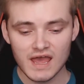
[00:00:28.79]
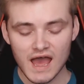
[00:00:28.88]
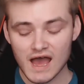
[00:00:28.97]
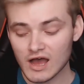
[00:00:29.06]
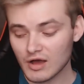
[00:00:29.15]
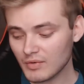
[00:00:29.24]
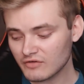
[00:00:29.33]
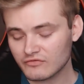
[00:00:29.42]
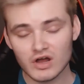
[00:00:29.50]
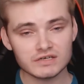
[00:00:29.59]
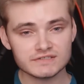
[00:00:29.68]
I've
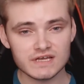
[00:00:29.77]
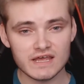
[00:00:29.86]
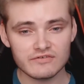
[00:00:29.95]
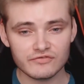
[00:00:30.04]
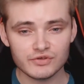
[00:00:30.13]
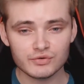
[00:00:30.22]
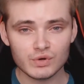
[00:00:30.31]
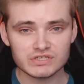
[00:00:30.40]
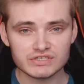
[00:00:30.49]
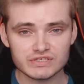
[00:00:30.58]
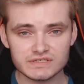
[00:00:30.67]
got a few
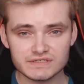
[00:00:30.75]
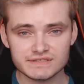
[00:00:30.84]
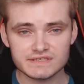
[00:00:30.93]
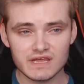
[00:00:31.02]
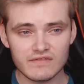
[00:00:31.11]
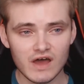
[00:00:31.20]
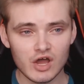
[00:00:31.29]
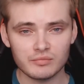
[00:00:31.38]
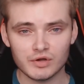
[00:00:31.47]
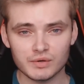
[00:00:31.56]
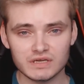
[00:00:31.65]
questions that I'm
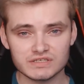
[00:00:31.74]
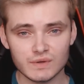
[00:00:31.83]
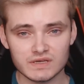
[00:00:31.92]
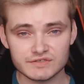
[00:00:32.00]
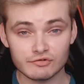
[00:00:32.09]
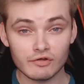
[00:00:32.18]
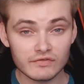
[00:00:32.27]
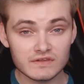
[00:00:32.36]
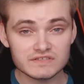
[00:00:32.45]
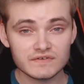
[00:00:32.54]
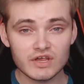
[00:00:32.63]
going to answer on
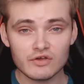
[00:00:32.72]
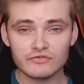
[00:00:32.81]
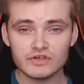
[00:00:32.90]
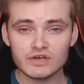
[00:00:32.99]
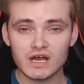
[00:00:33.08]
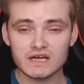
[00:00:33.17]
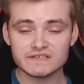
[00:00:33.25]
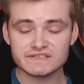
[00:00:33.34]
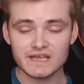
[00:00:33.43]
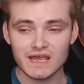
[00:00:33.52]
this video for you guys.